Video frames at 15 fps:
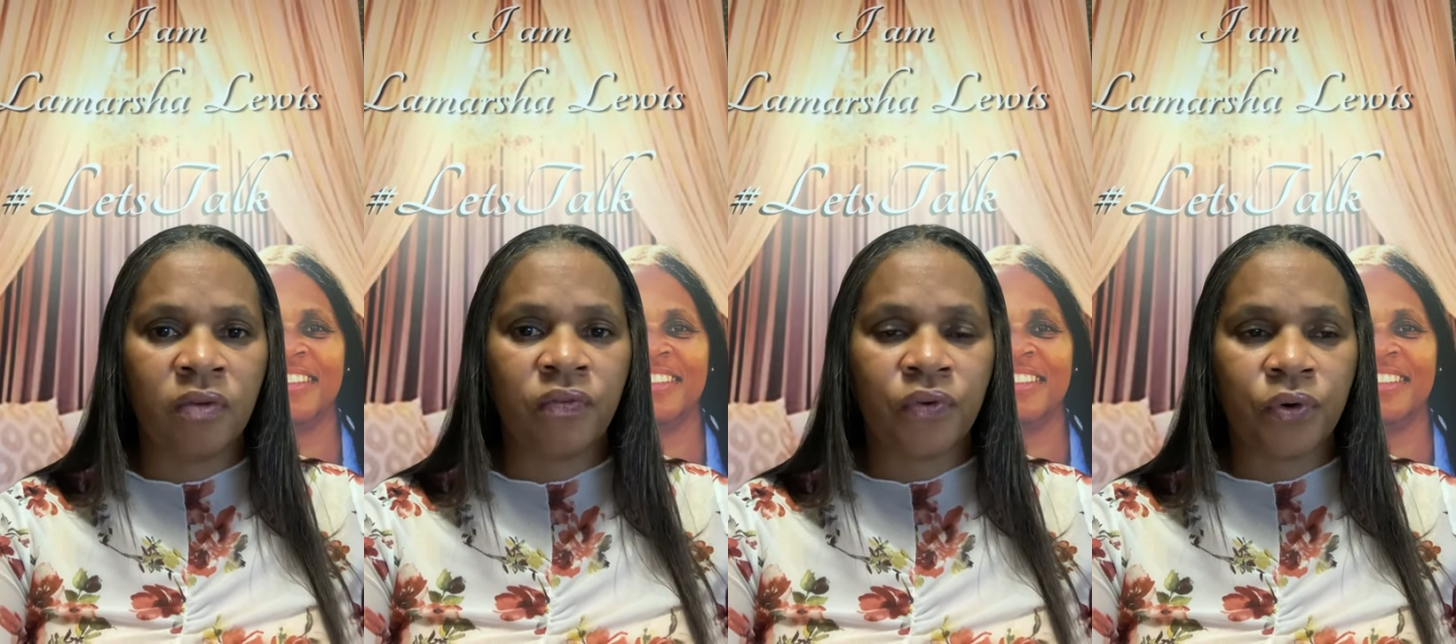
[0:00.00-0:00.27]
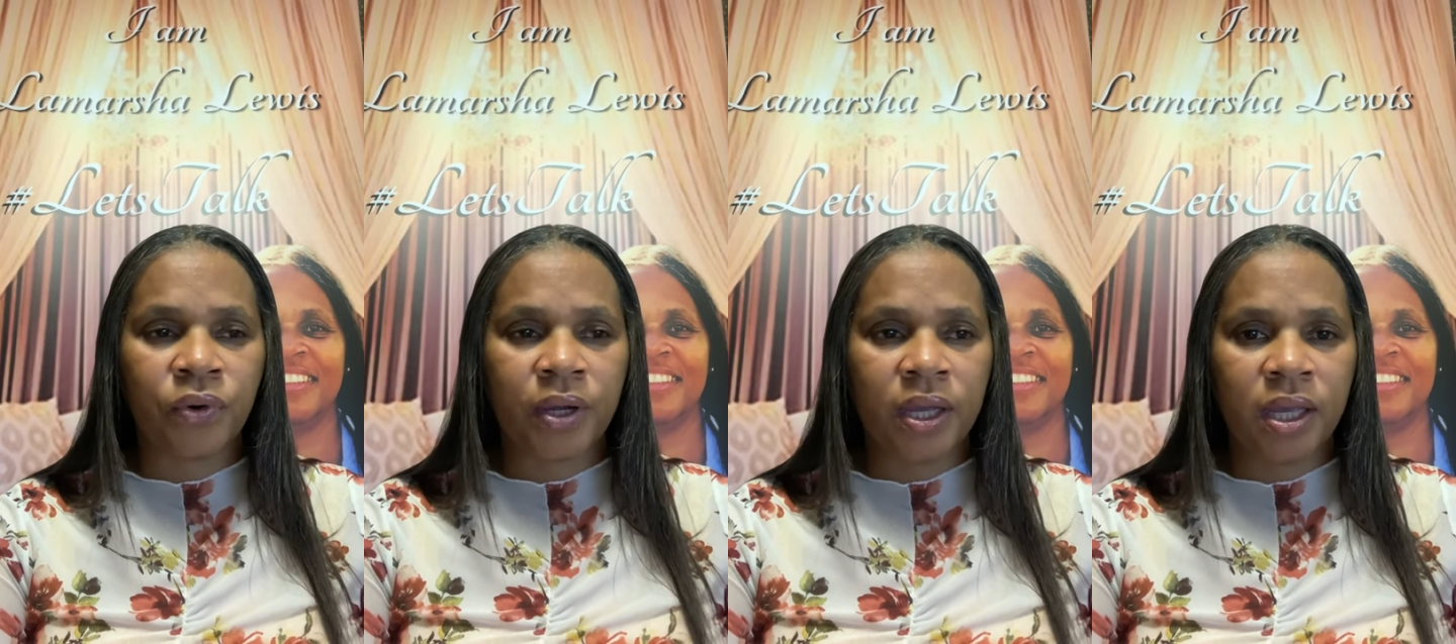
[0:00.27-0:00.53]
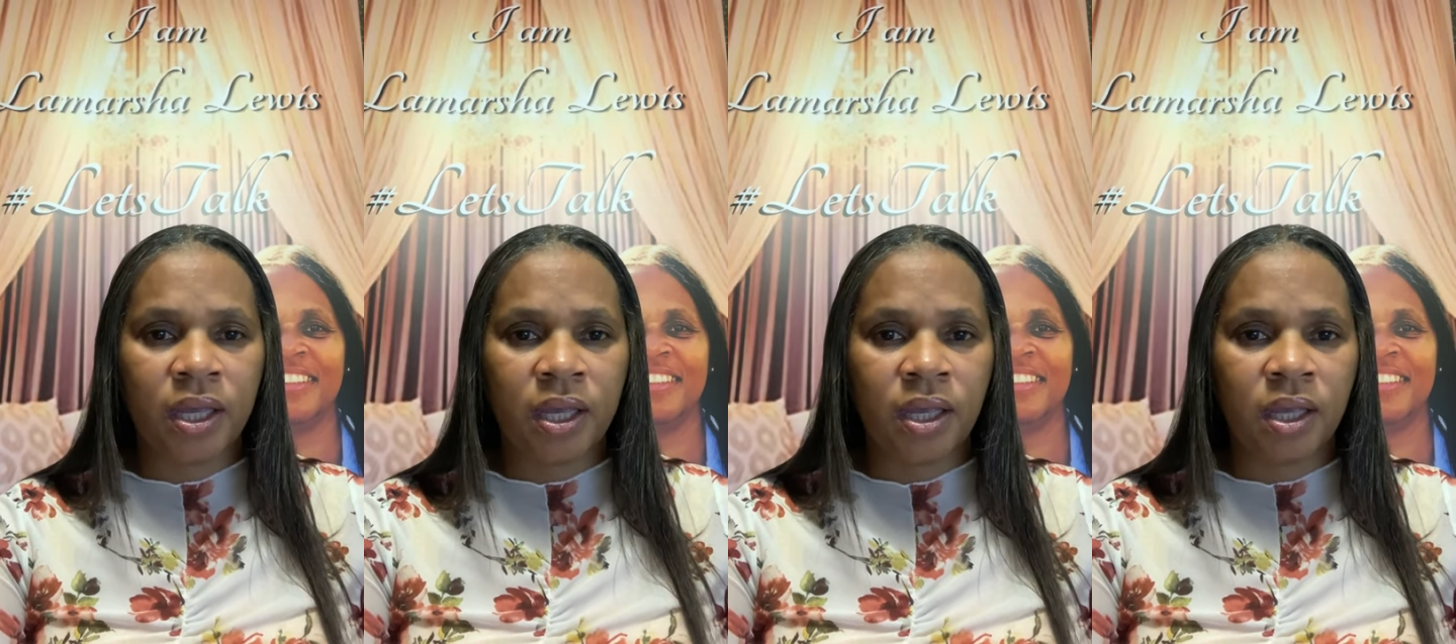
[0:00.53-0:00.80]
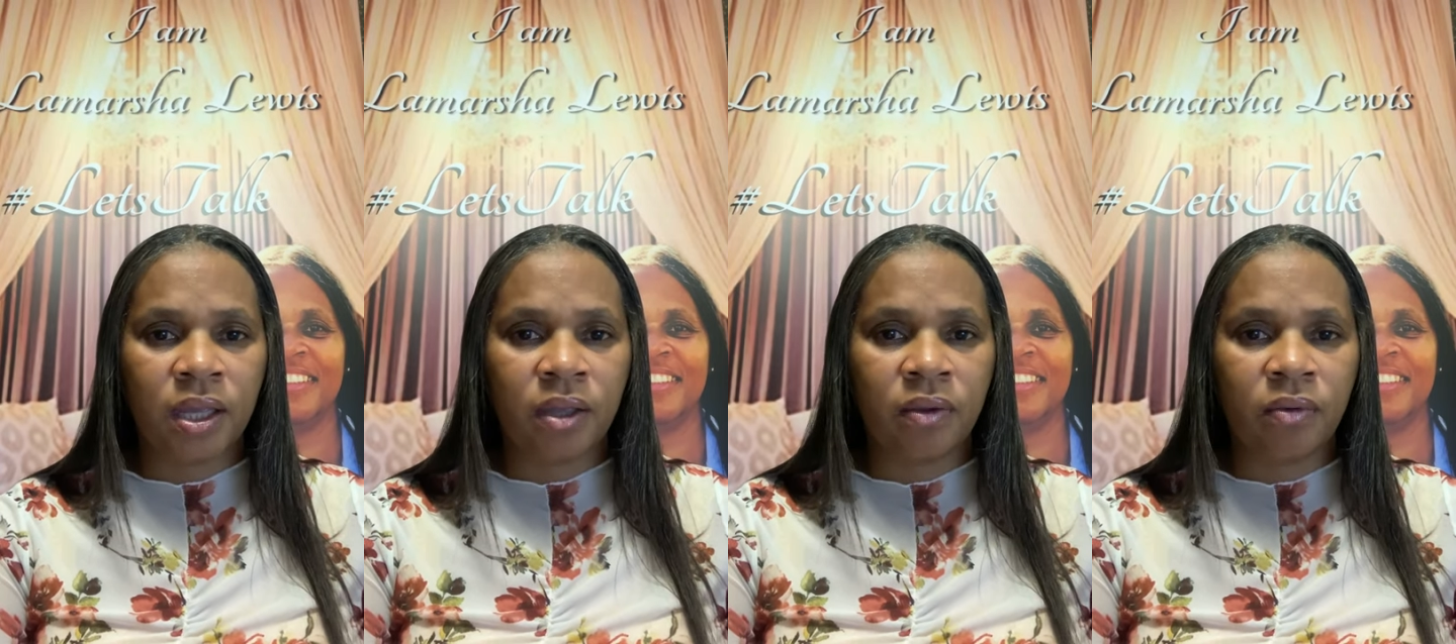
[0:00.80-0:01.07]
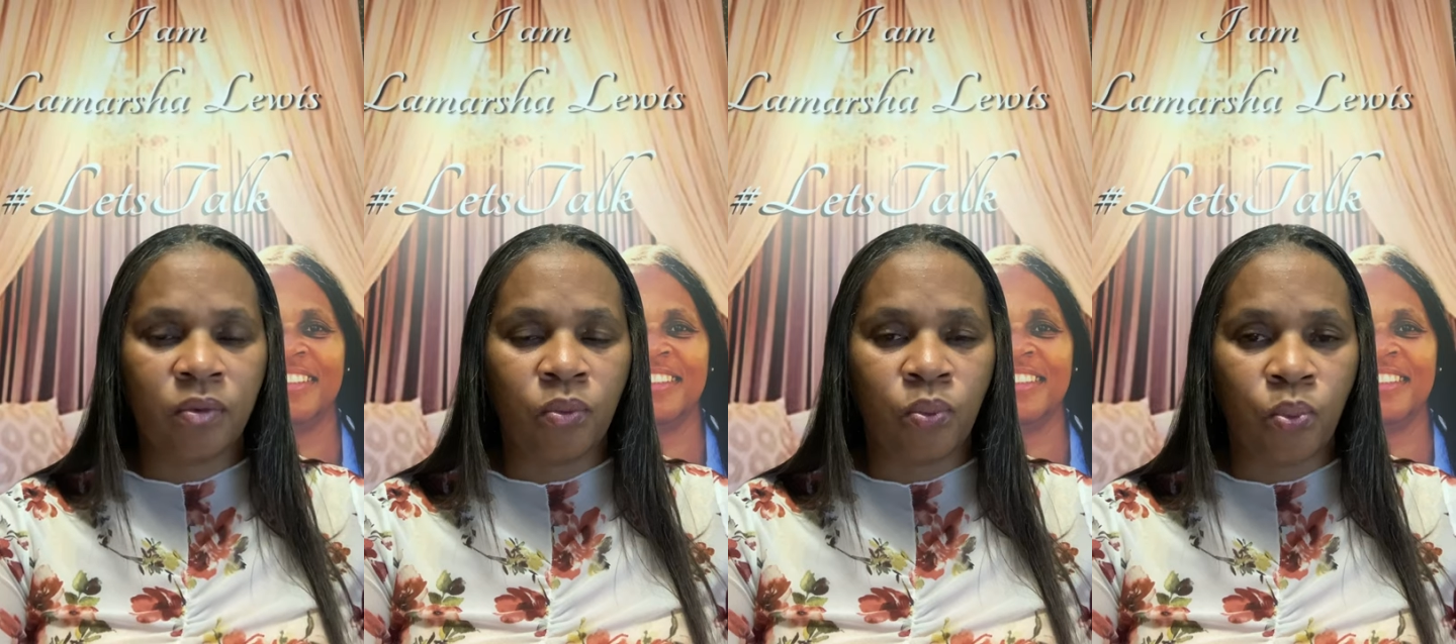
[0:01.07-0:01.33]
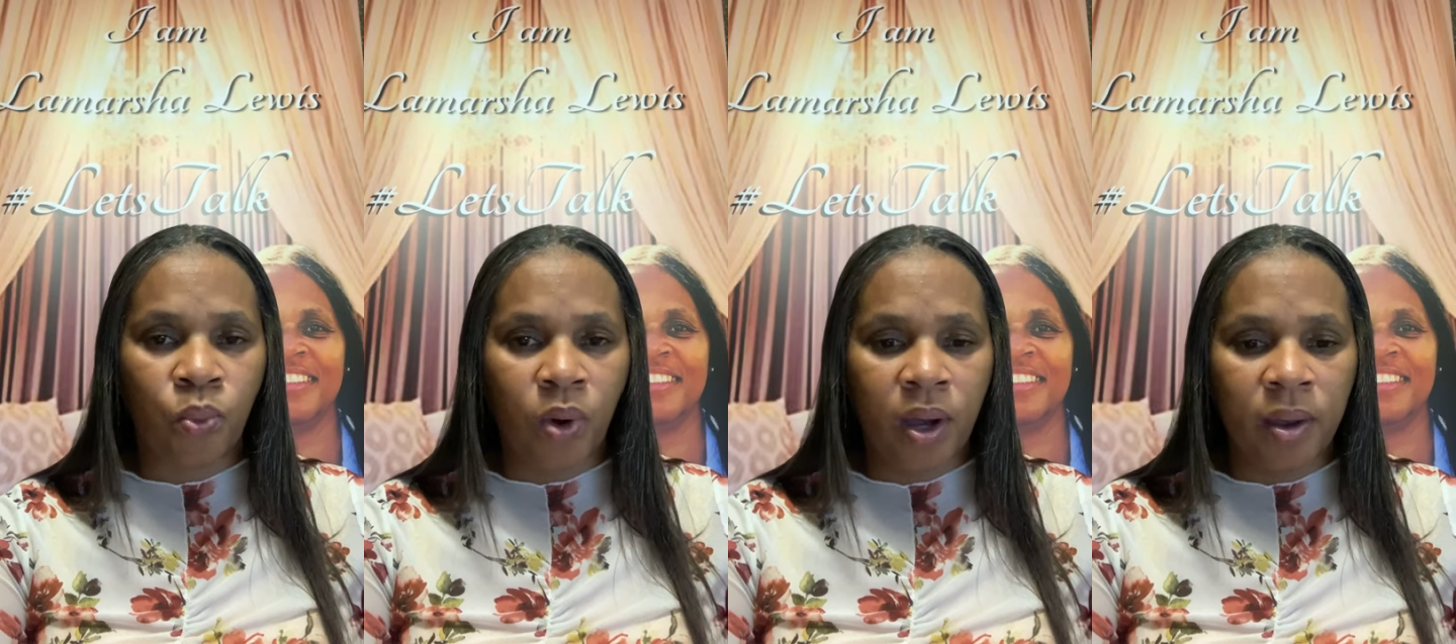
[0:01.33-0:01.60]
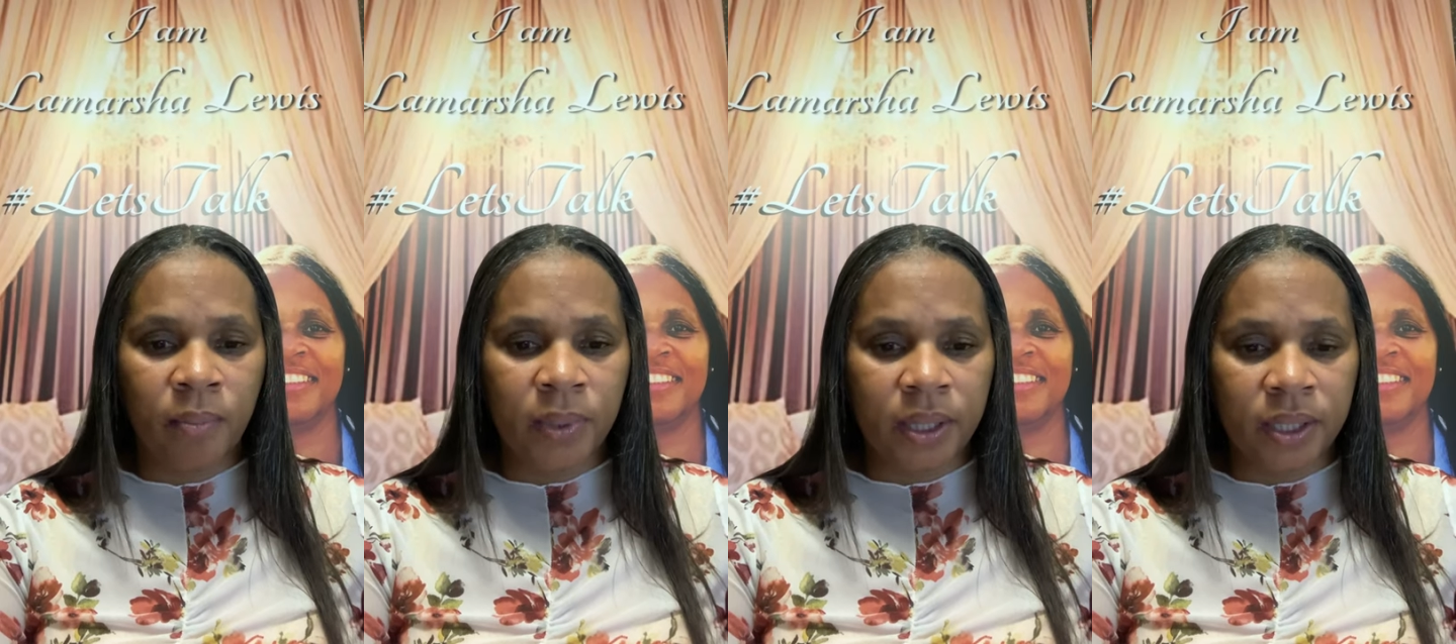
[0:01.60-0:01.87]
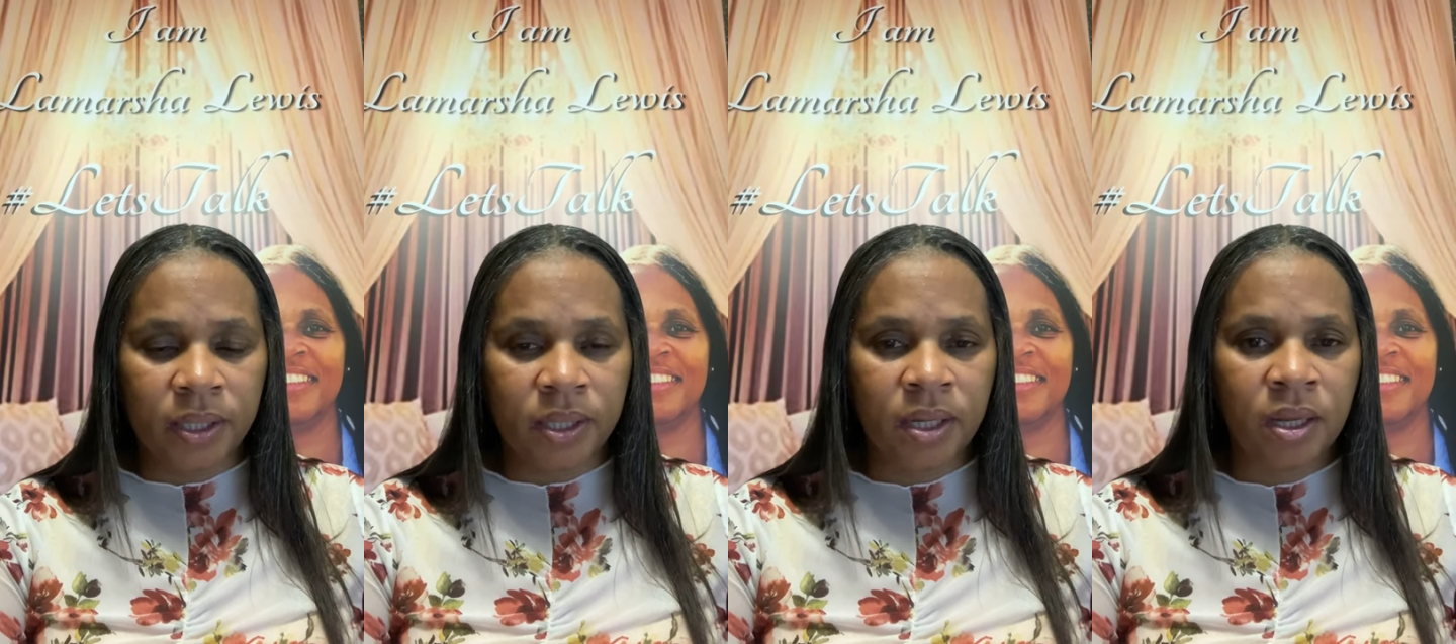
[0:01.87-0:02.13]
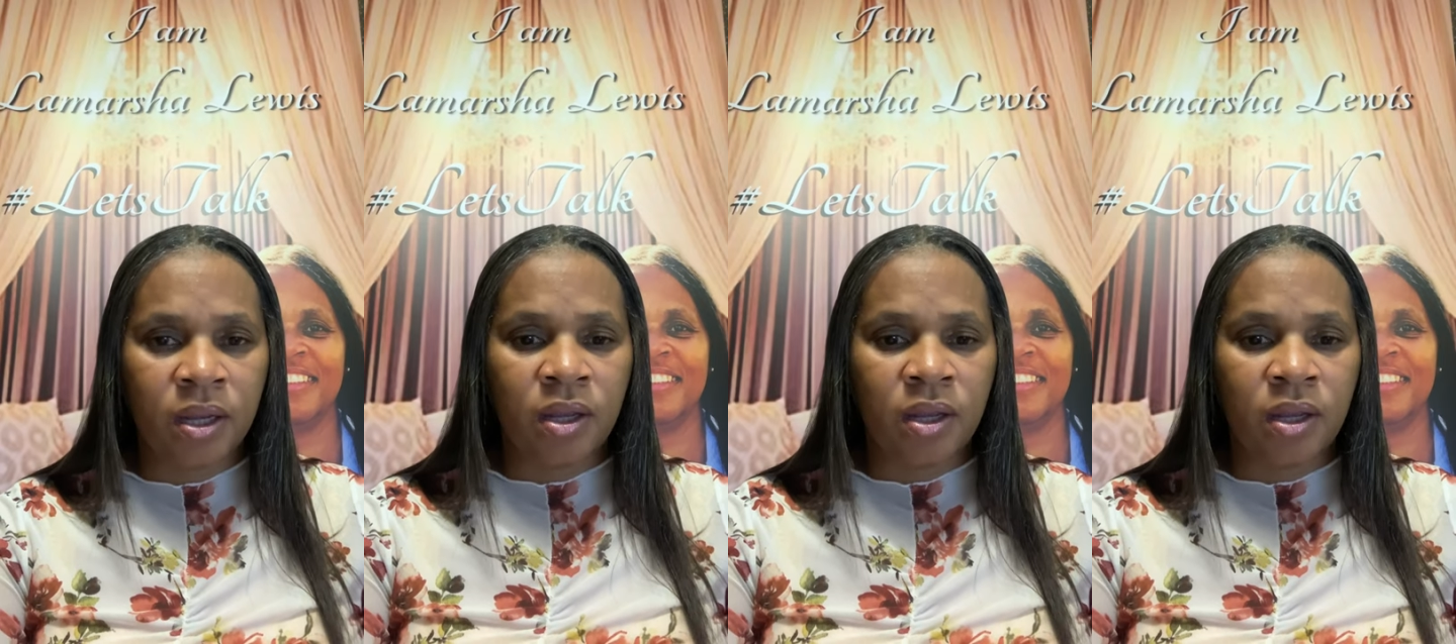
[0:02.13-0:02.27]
for a woman